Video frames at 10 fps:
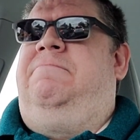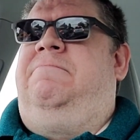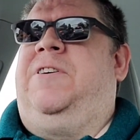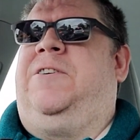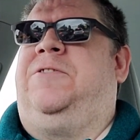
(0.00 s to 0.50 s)

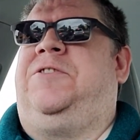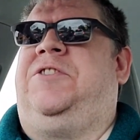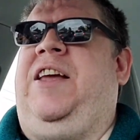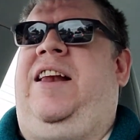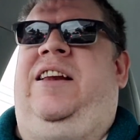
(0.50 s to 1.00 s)
her
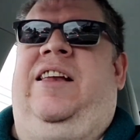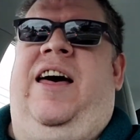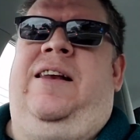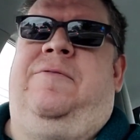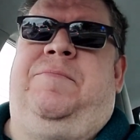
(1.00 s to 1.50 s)
stated
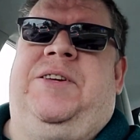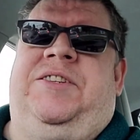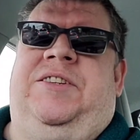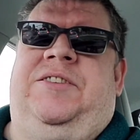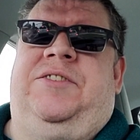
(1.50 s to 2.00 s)
line of
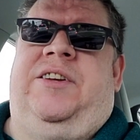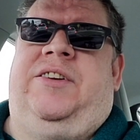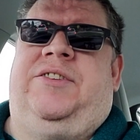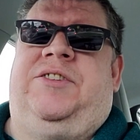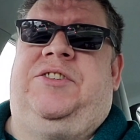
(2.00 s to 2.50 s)
business
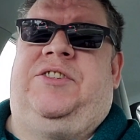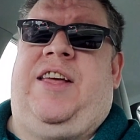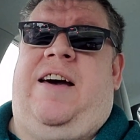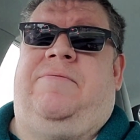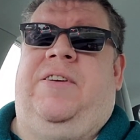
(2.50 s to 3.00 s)
is
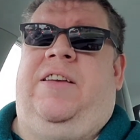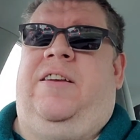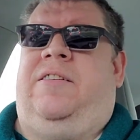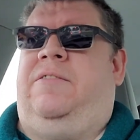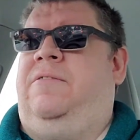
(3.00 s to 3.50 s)

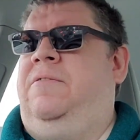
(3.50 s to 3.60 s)
staffing and